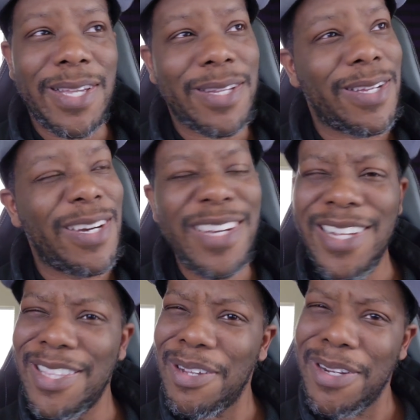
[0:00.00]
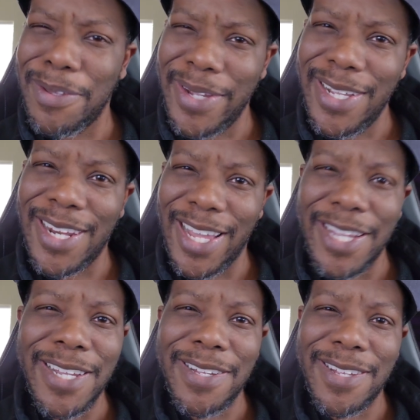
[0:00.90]
that 133,
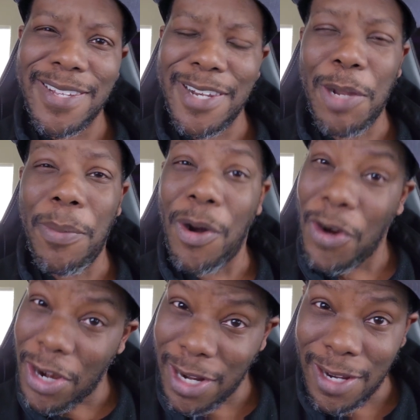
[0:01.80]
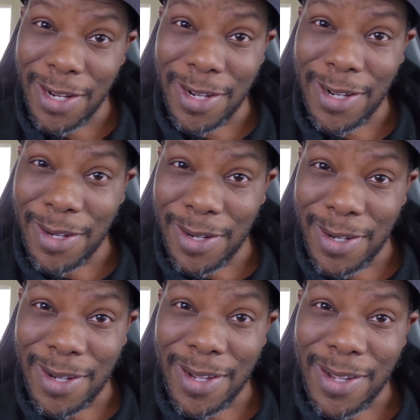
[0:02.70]
like Lamar,
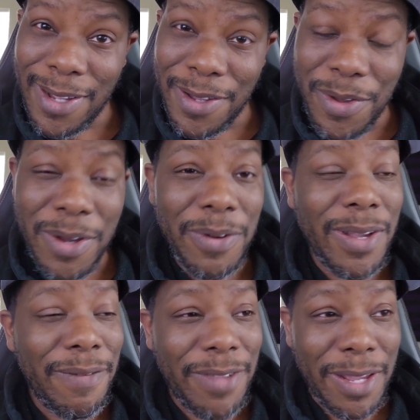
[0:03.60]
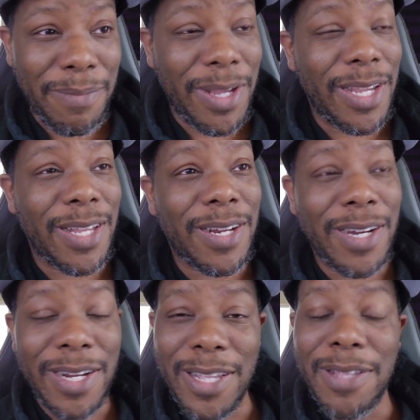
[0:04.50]
you gonna give that man
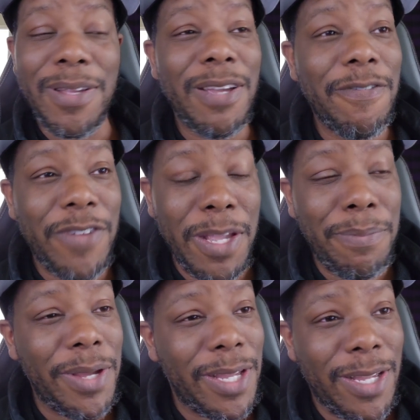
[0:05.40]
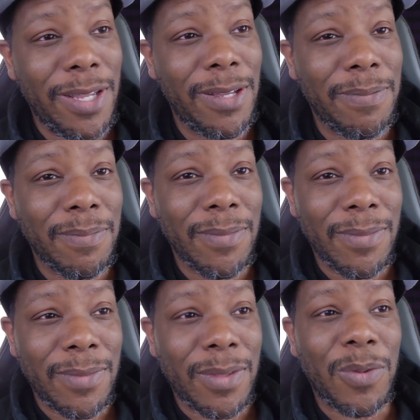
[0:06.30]
100 MVP
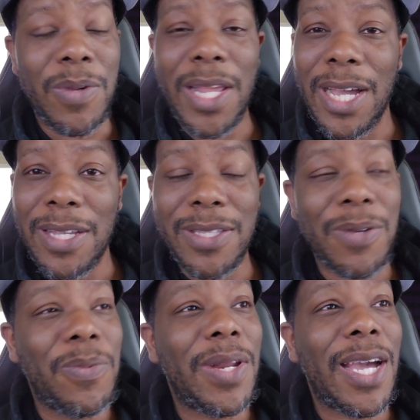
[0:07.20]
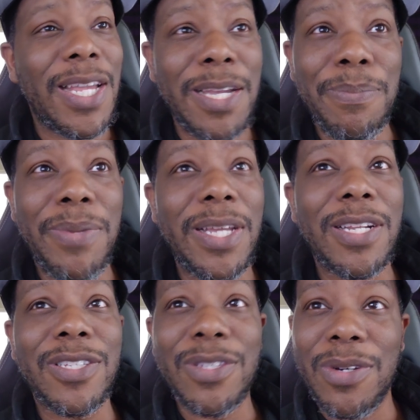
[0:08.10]
without him
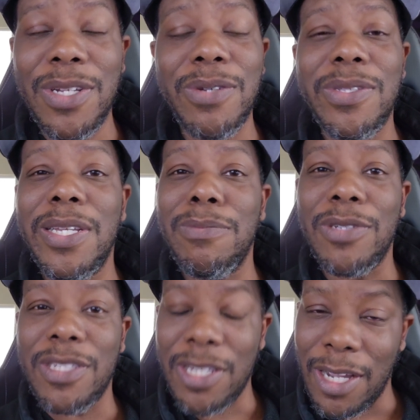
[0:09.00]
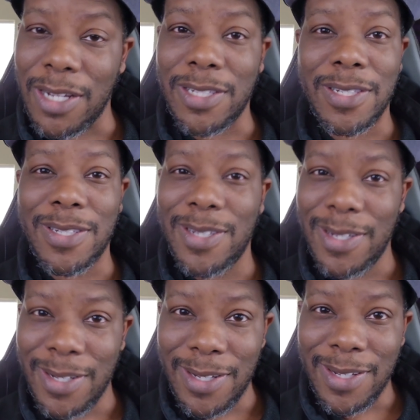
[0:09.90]
being a starter? Your team sucks.
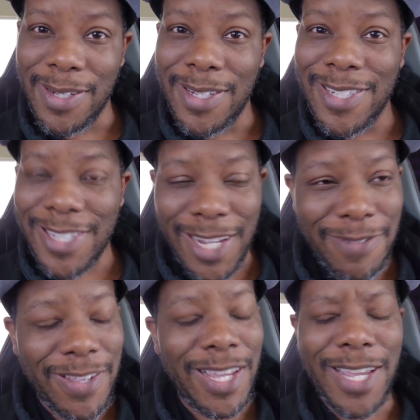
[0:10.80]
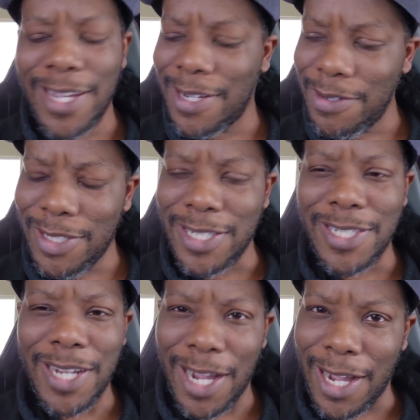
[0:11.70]
Save the head
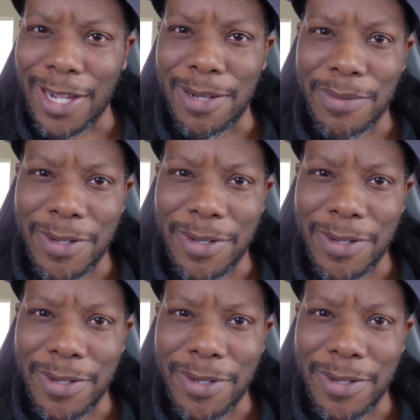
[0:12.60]
coaching job.